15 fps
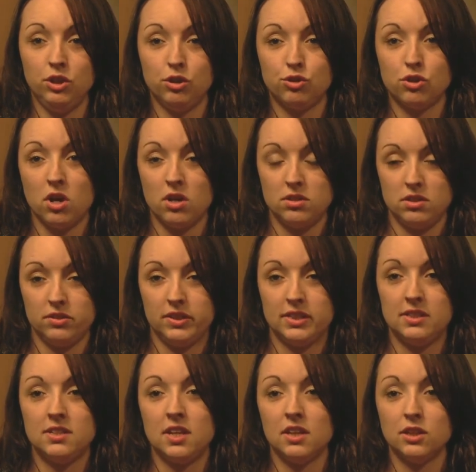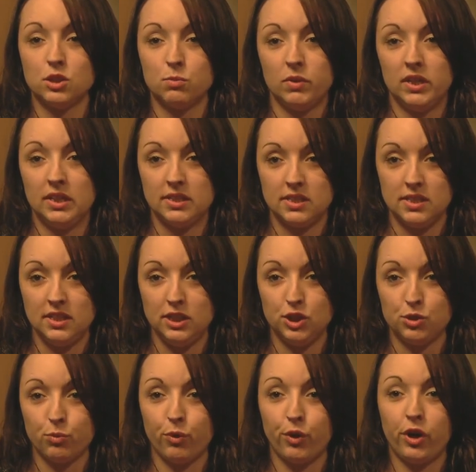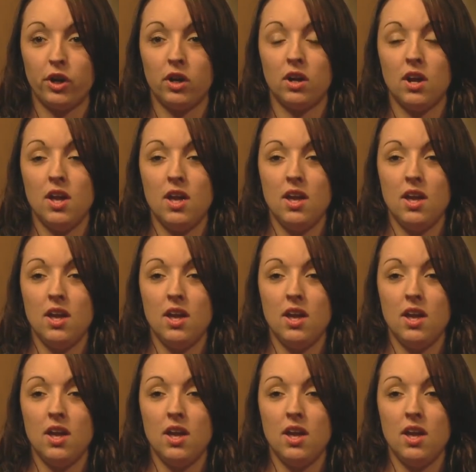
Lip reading: you know, talk to us, tell us what his needs were.